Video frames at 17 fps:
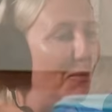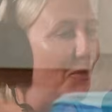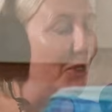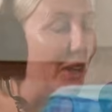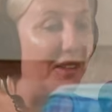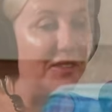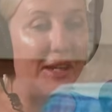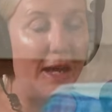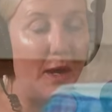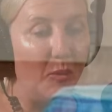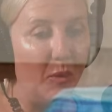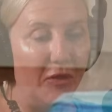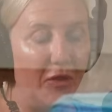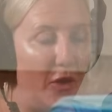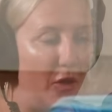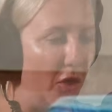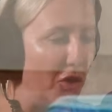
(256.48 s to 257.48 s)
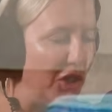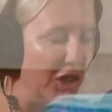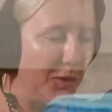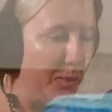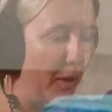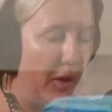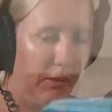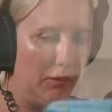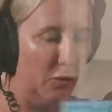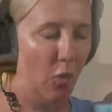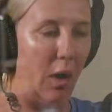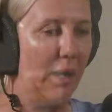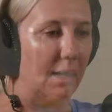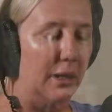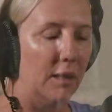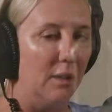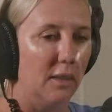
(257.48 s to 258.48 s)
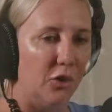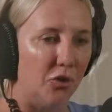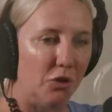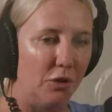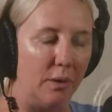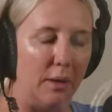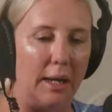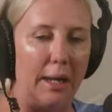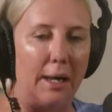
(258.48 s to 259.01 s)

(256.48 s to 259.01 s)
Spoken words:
Sat down with her. She spoke great English.